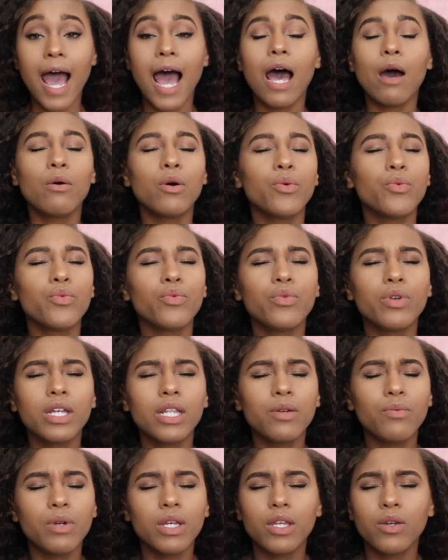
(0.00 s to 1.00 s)
I would
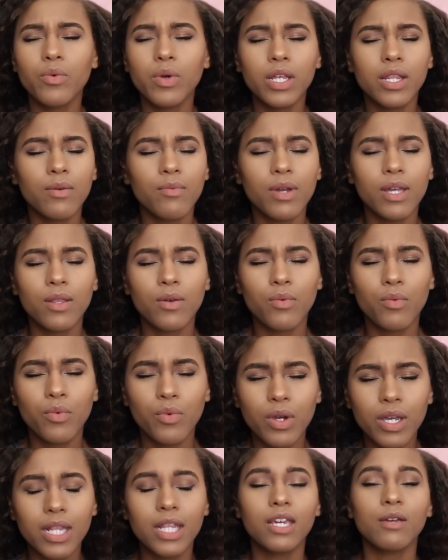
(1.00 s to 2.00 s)

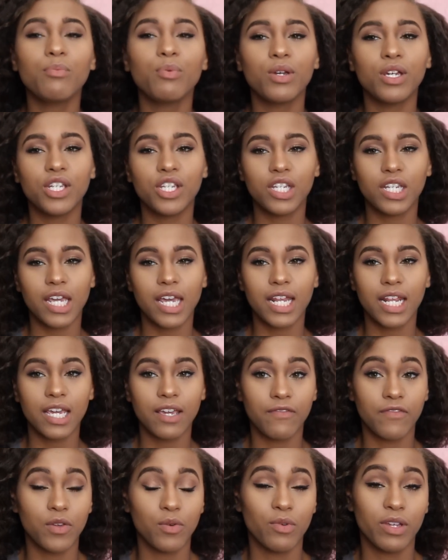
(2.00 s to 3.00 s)
really appreciate it
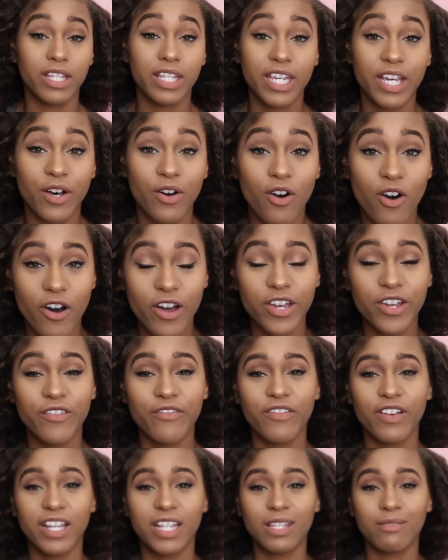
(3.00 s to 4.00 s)
if you would tell all your
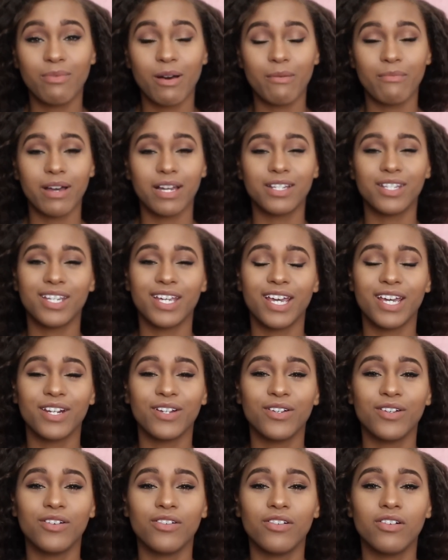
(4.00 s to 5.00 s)
friends about my
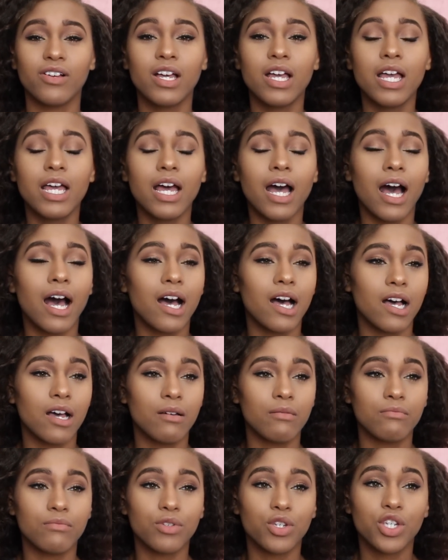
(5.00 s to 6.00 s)
channel,
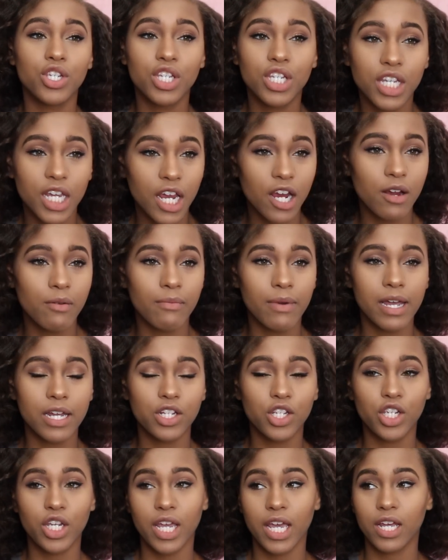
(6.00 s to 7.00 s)
share my
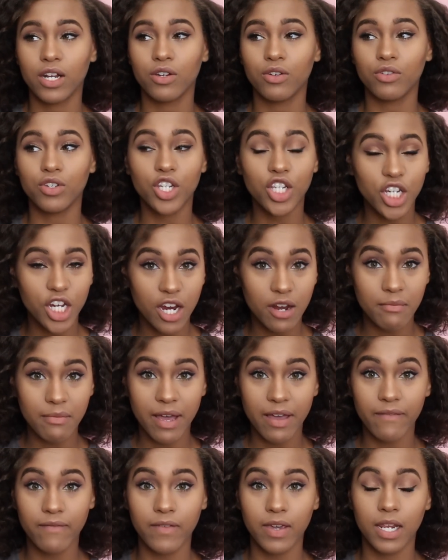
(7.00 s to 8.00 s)
channel, share
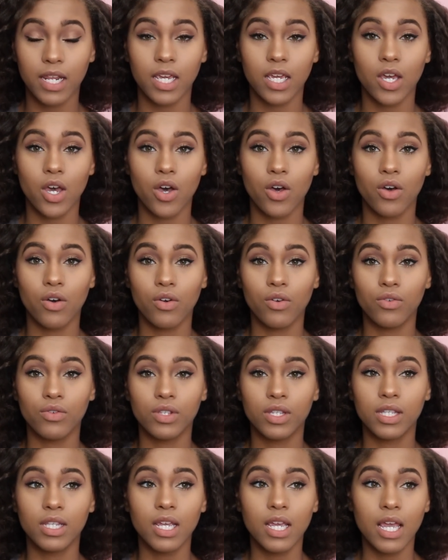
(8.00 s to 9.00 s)
my
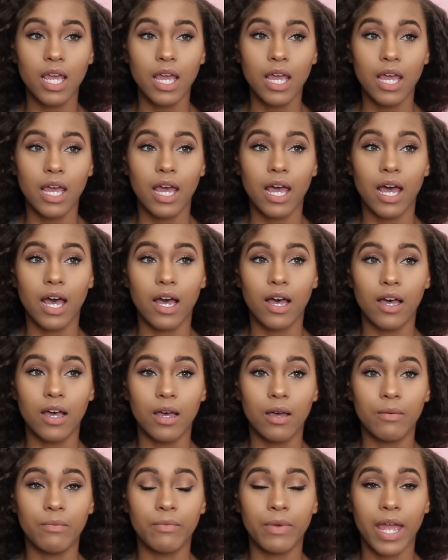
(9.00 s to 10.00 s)
videos,
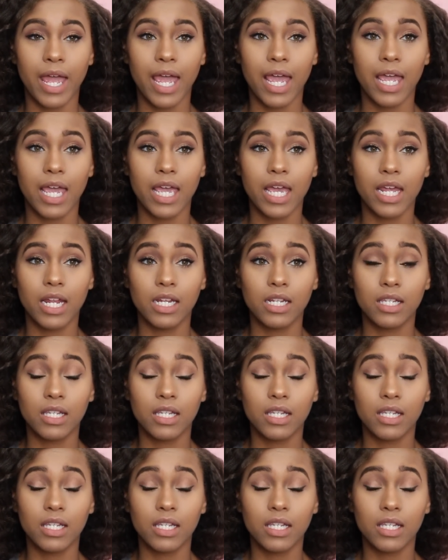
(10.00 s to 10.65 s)
and